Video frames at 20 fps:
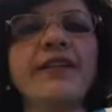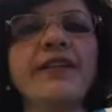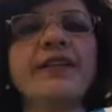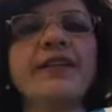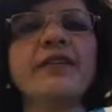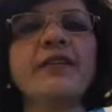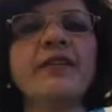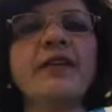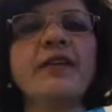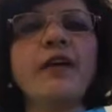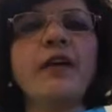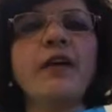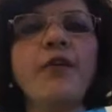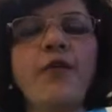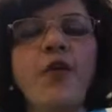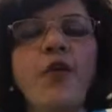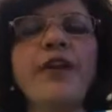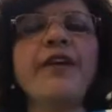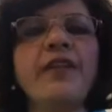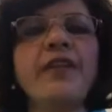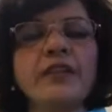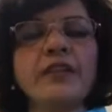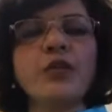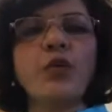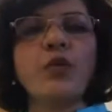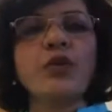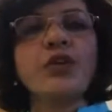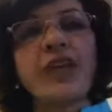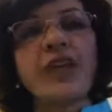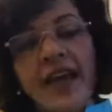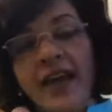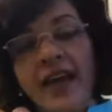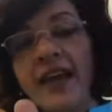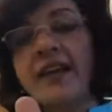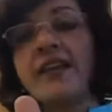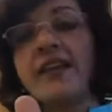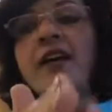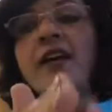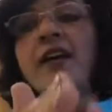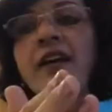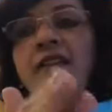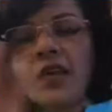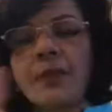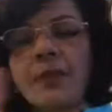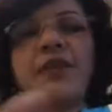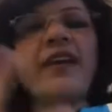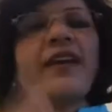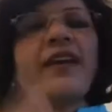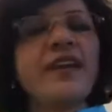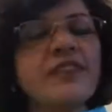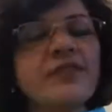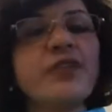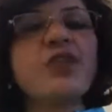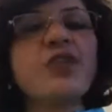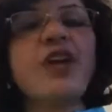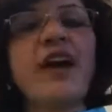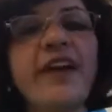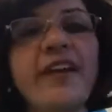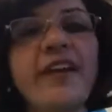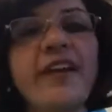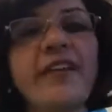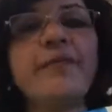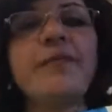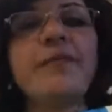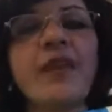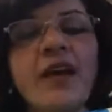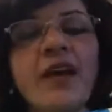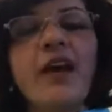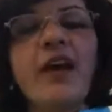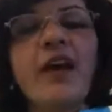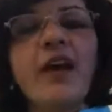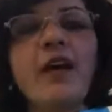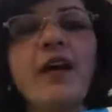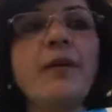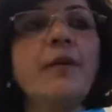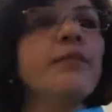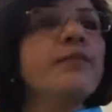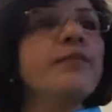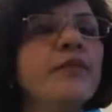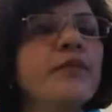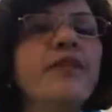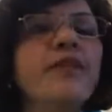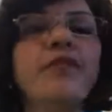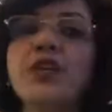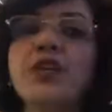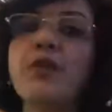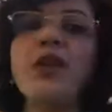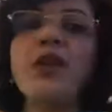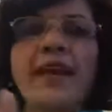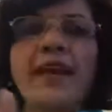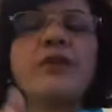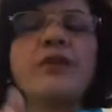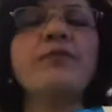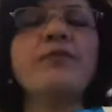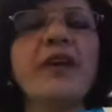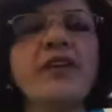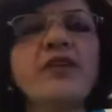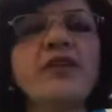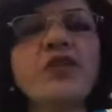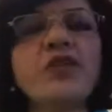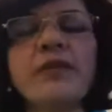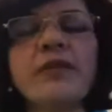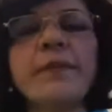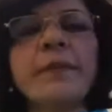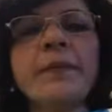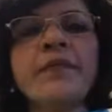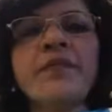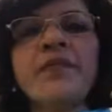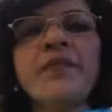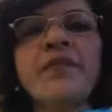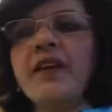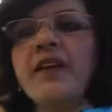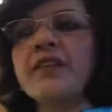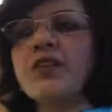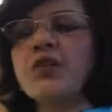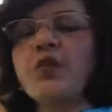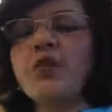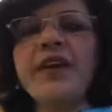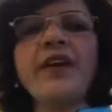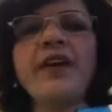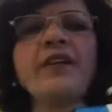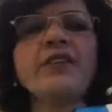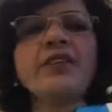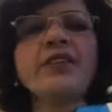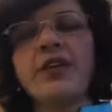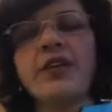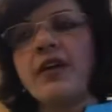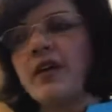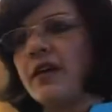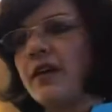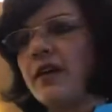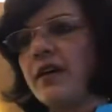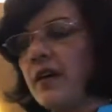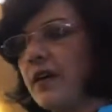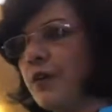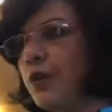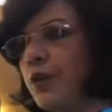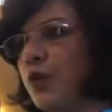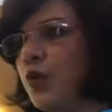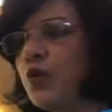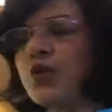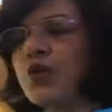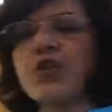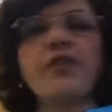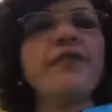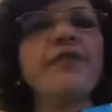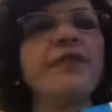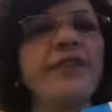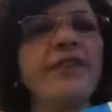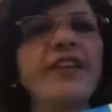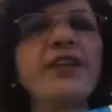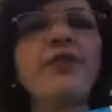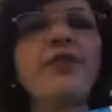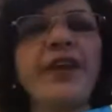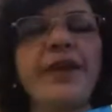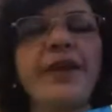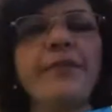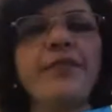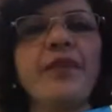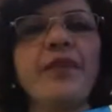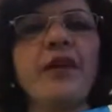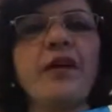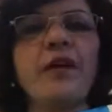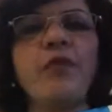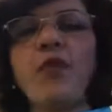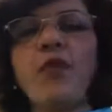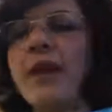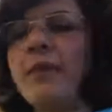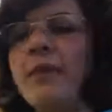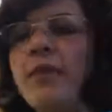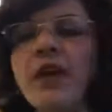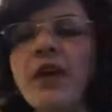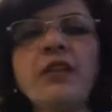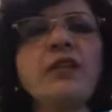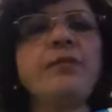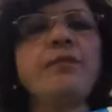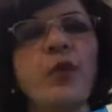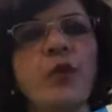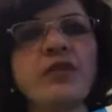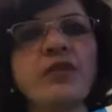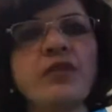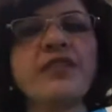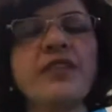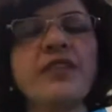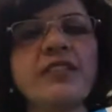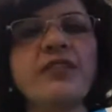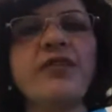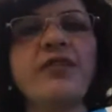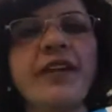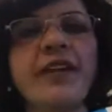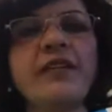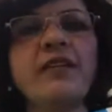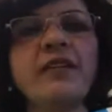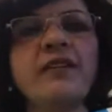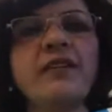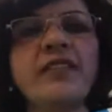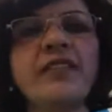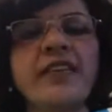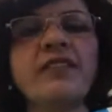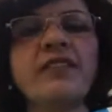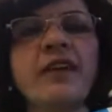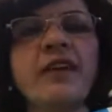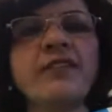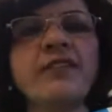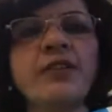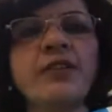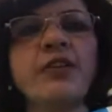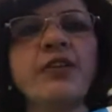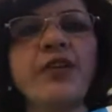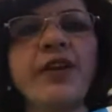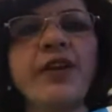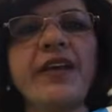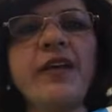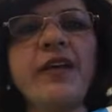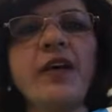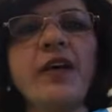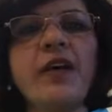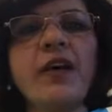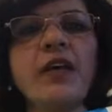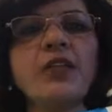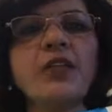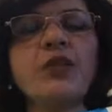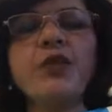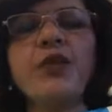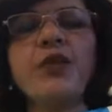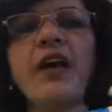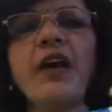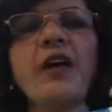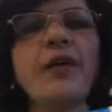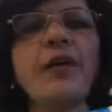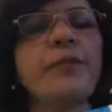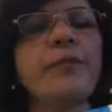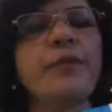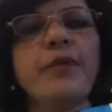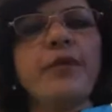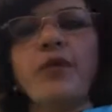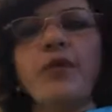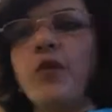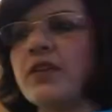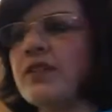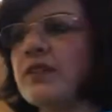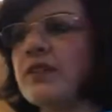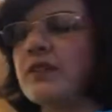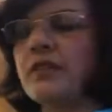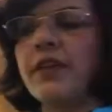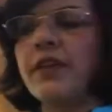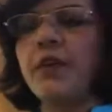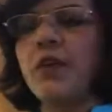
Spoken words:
did, a warrior and soldier. And something else which I would like to mention is Surya's huge victory. 1 month post his critical 6-hour surgery, Surya was,